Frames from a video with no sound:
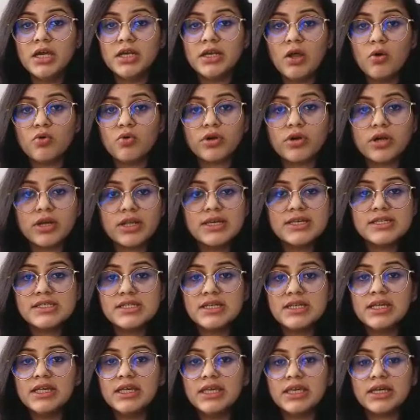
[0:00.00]
Now
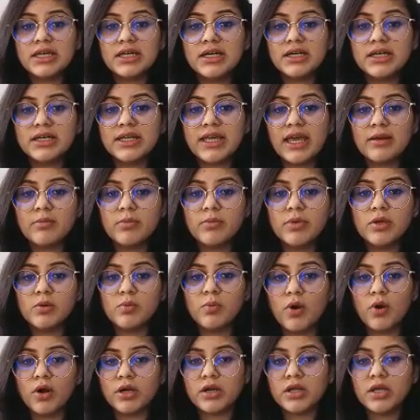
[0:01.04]
reasoning here can be
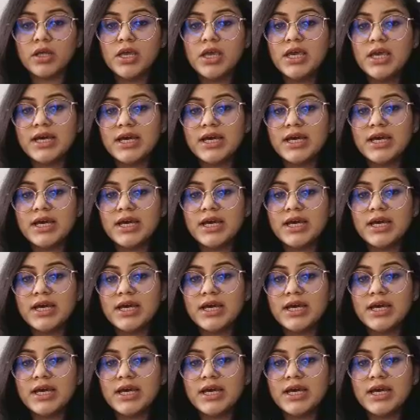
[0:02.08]
what?